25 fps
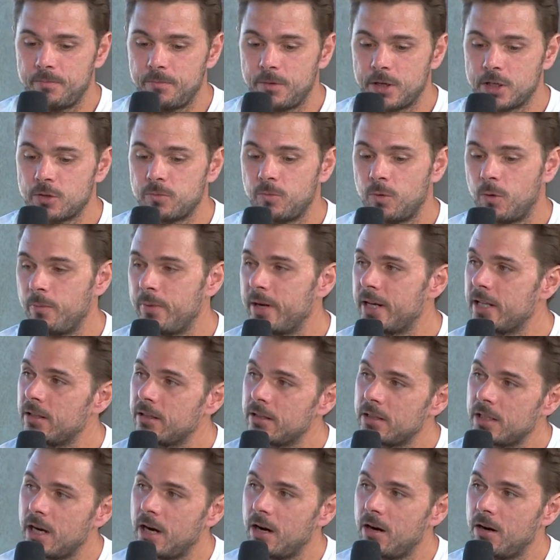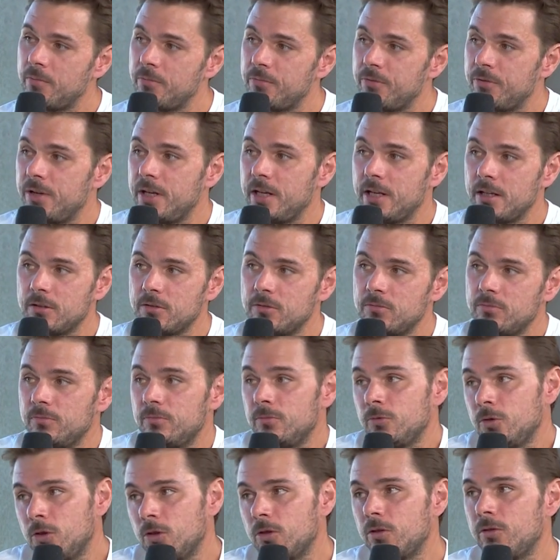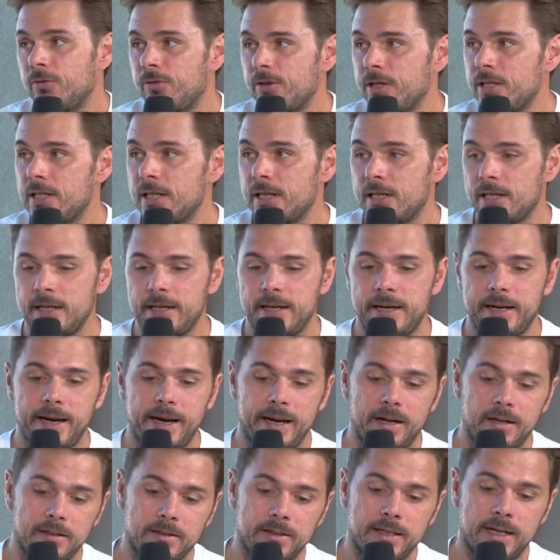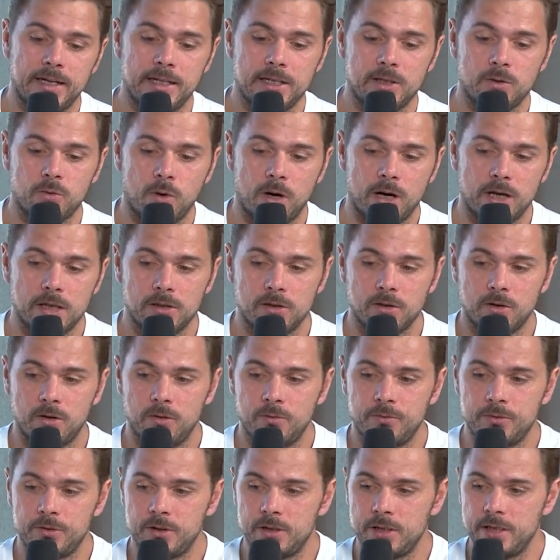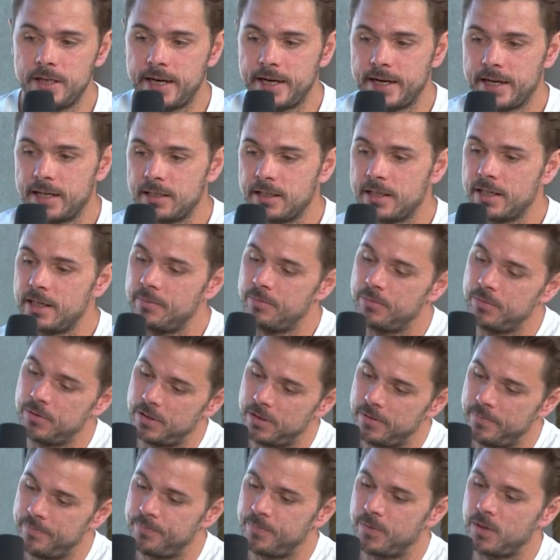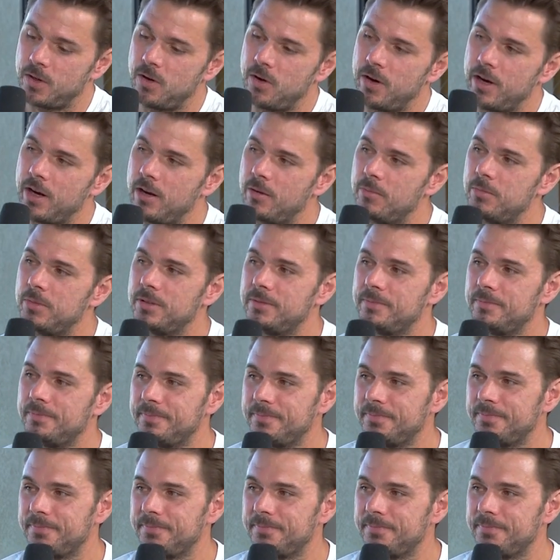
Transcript: much more better now. I'm feeling good physically and tennis wise. So hopefully I can keep uh, going up.